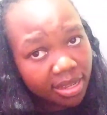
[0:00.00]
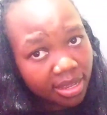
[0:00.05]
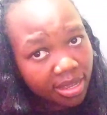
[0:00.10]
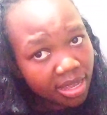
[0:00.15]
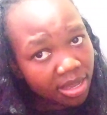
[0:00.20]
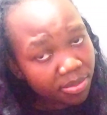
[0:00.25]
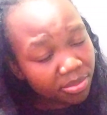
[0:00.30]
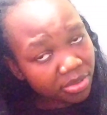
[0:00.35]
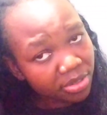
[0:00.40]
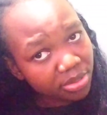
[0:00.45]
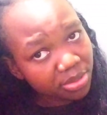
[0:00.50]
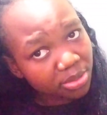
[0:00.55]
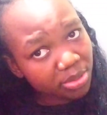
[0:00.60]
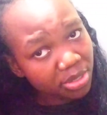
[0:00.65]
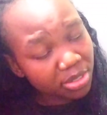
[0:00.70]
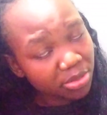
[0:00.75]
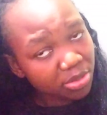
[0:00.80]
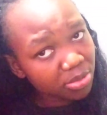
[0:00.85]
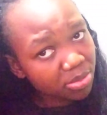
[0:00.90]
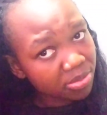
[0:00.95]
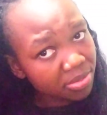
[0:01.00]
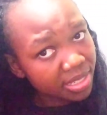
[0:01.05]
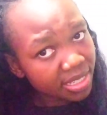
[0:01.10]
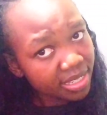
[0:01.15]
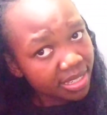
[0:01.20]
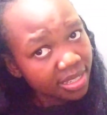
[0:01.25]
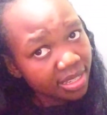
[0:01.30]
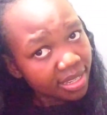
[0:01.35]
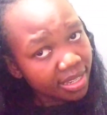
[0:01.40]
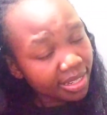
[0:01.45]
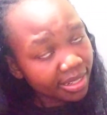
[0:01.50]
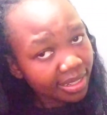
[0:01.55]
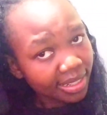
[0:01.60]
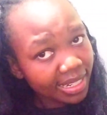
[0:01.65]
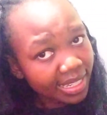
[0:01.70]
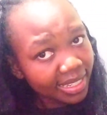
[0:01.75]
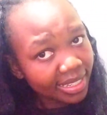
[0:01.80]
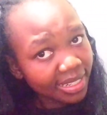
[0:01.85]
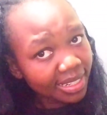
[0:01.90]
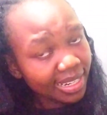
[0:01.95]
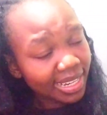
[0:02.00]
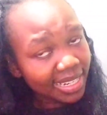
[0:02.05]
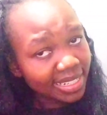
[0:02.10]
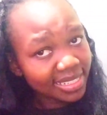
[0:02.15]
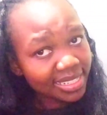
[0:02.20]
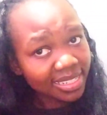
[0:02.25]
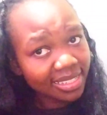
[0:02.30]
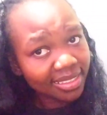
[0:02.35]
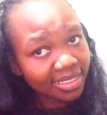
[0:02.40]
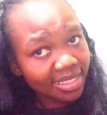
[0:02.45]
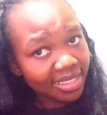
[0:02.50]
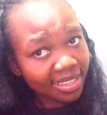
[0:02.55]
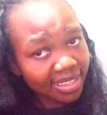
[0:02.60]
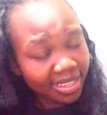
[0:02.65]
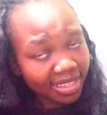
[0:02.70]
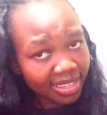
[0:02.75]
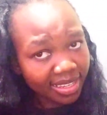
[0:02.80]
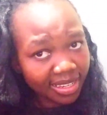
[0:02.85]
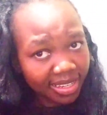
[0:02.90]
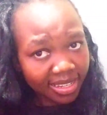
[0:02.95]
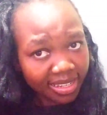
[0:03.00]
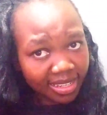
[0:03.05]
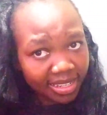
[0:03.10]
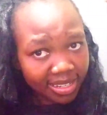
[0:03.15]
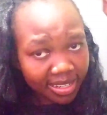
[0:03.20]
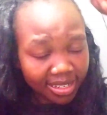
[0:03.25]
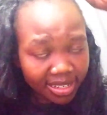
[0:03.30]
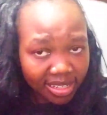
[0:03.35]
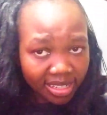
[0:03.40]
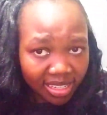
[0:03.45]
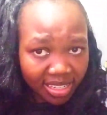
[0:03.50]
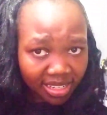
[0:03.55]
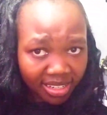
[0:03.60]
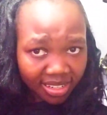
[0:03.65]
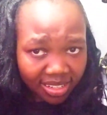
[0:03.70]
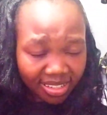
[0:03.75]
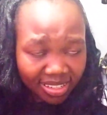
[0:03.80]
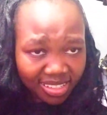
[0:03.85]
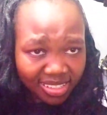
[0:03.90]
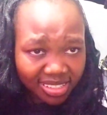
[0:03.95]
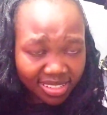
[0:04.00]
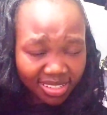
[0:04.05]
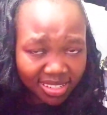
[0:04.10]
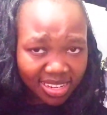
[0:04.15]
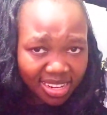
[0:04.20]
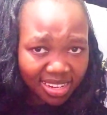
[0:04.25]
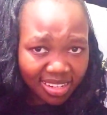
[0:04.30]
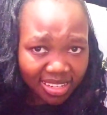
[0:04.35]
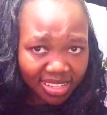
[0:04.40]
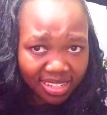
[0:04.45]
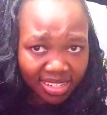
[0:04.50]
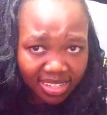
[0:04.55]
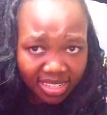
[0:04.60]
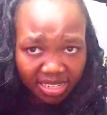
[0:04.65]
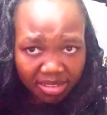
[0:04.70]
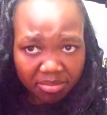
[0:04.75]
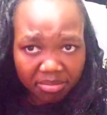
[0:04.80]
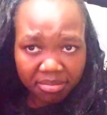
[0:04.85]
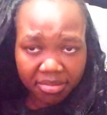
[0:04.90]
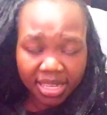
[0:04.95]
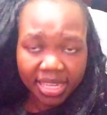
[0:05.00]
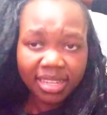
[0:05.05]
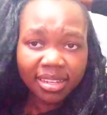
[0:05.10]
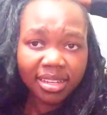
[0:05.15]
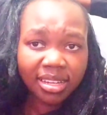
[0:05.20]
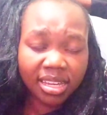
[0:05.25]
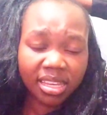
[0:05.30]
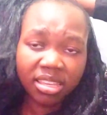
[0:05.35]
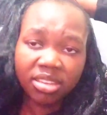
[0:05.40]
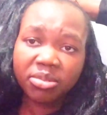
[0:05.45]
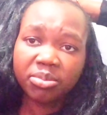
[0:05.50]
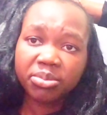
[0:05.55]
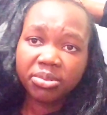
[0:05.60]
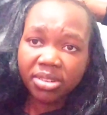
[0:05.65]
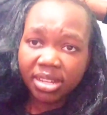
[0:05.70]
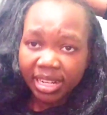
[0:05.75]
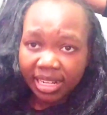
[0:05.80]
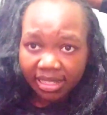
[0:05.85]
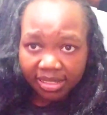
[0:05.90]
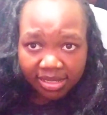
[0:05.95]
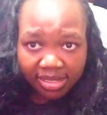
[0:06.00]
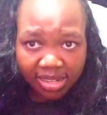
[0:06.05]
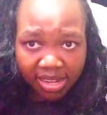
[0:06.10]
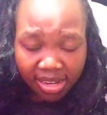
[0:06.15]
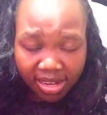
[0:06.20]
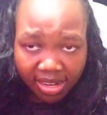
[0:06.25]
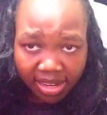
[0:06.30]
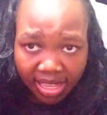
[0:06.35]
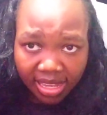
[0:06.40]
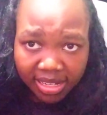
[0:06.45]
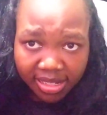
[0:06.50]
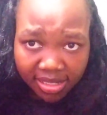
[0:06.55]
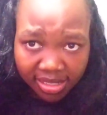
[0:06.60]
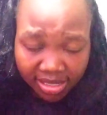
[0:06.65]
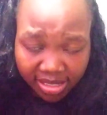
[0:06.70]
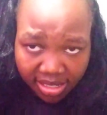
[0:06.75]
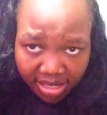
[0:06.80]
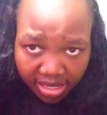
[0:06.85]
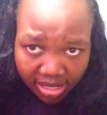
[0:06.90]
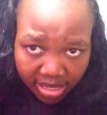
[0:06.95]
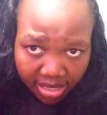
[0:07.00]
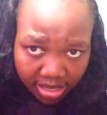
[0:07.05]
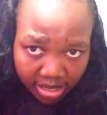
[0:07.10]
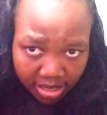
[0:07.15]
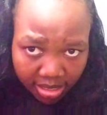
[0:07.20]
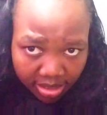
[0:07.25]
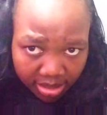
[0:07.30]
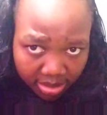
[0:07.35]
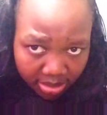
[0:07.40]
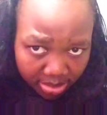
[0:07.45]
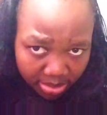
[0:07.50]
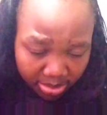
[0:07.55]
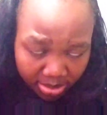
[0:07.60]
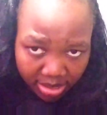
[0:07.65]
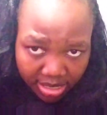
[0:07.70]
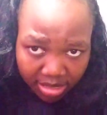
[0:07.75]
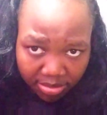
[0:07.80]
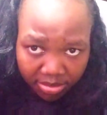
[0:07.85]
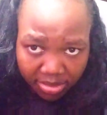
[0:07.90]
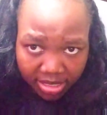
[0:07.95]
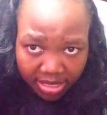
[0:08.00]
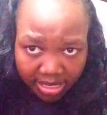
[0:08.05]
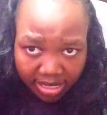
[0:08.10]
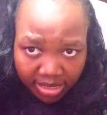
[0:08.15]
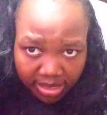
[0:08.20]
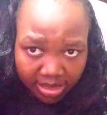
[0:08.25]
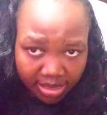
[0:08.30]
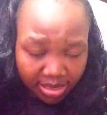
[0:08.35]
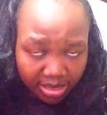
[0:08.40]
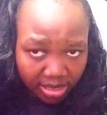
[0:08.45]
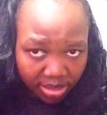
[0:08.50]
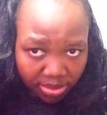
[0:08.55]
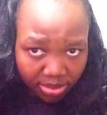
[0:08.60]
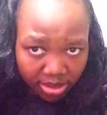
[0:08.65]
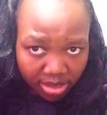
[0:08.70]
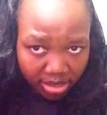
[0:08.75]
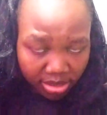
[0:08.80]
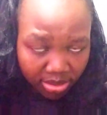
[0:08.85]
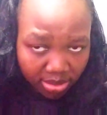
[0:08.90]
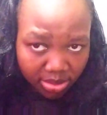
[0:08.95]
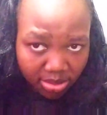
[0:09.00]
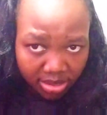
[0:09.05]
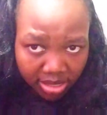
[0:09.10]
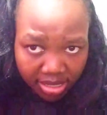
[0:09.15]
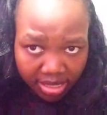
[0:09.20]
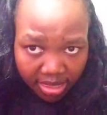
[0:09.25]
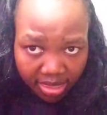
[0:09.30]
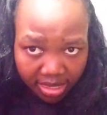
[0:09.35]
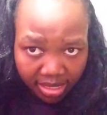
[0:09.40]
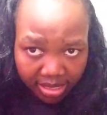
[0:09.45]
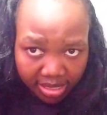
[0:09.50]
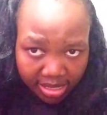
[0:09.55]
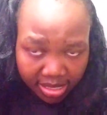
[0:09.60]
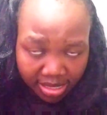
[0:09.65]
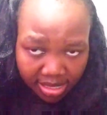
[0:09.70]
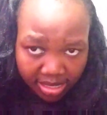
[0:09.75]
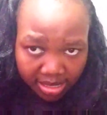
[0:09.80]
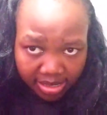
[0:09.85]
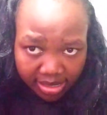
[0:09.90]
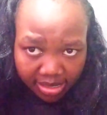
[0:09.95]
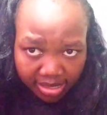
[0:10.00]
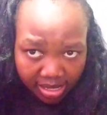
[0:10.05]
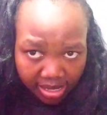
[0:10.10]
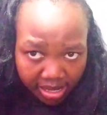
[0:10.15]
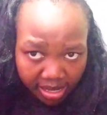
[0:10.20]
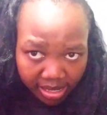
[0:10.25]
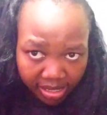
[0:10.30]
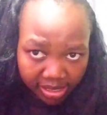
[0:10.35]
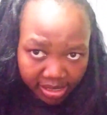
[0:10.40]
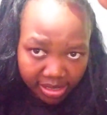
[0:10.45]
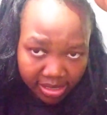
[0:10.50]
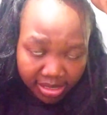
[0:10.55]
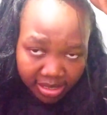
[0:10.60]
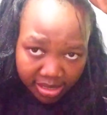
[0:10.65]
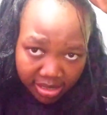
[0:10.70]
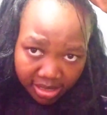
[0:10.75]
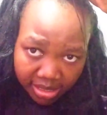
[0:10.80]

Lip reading: I'm not going to be cutting the hair in each turn that I make. I hope you understand that. So let me just sew it going this other side.